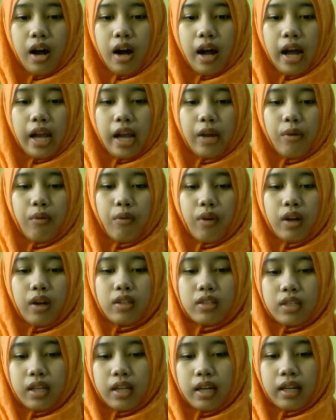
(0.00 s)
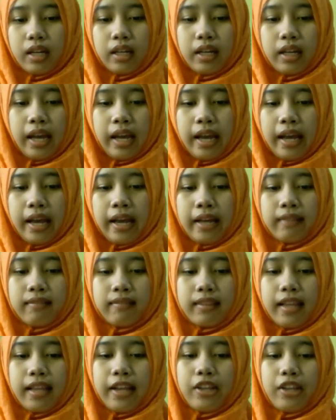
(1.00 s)
I once again
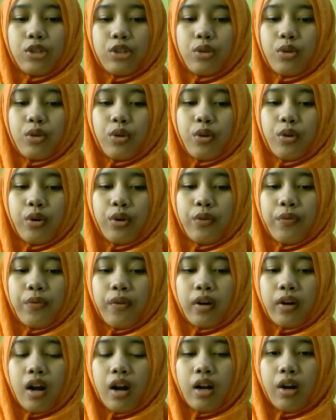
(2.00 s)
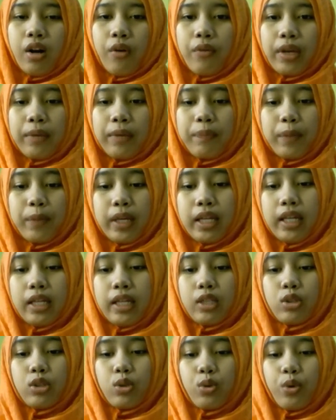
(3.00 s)
thank you for allowing
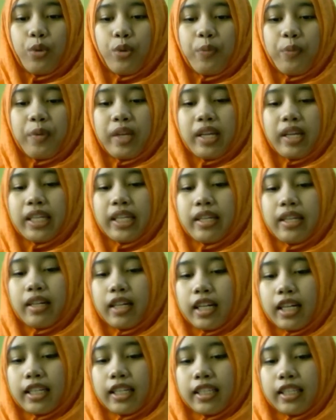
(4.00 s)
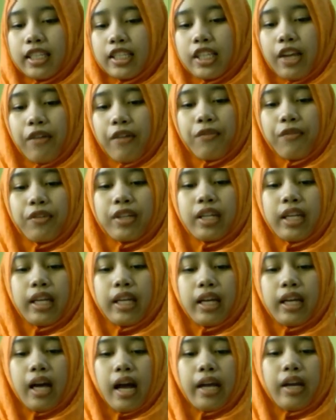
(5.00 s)
me to be here this evening.
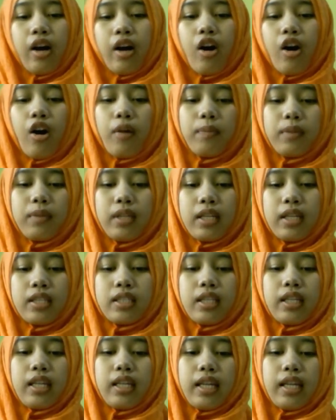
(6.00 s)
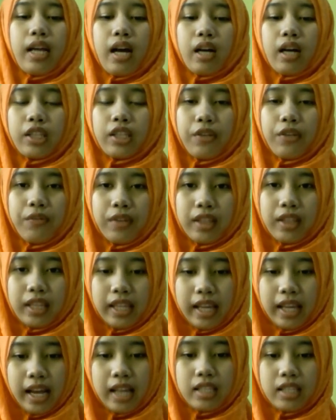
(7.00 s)
I hope this
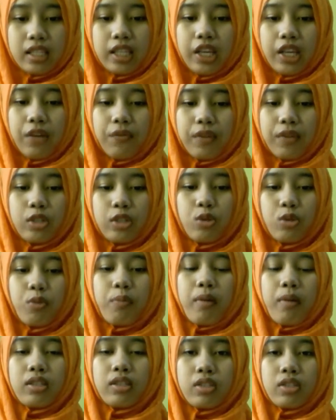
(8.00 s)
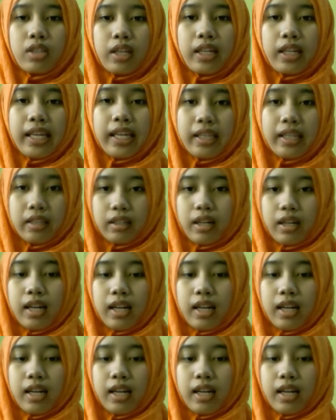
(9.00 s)
activity has given you much clear